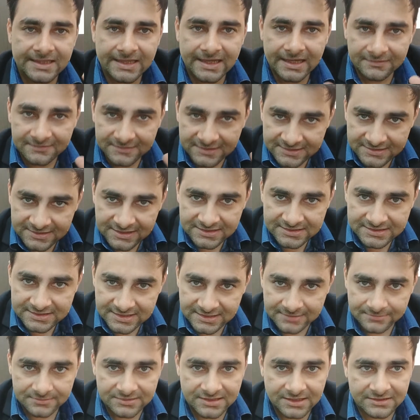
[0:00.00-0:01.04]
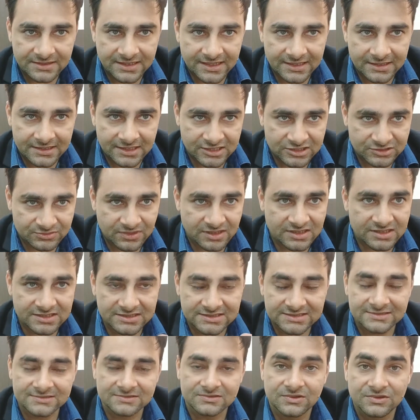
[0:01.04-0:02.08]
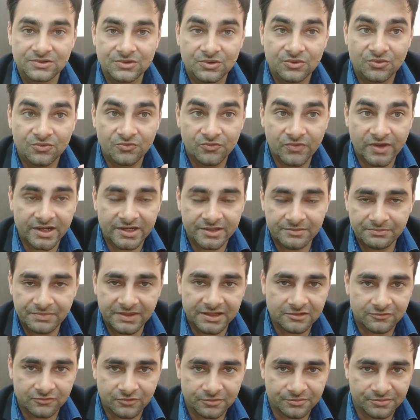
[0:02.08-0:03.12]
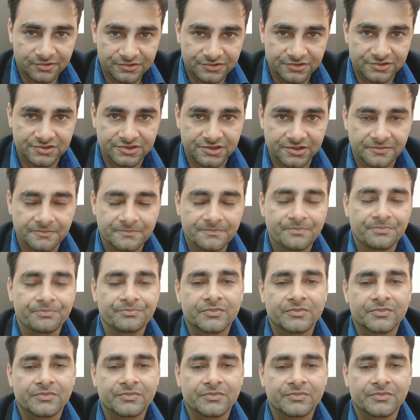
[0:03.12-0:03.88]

they have this concept that hair transplant is very painful procedure.